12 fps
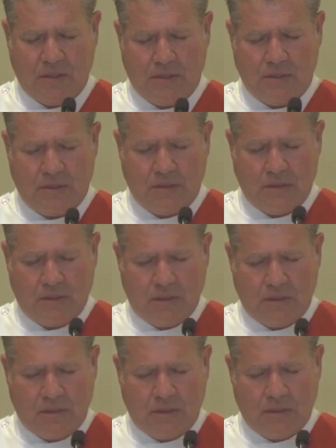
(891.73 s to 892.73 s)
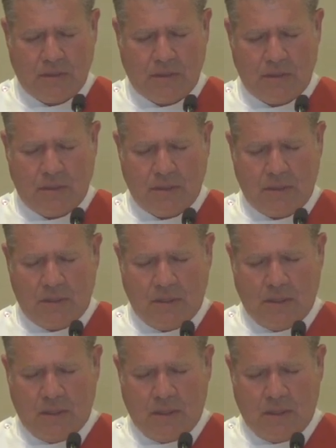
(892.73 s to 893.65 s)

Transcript: (no one is talking)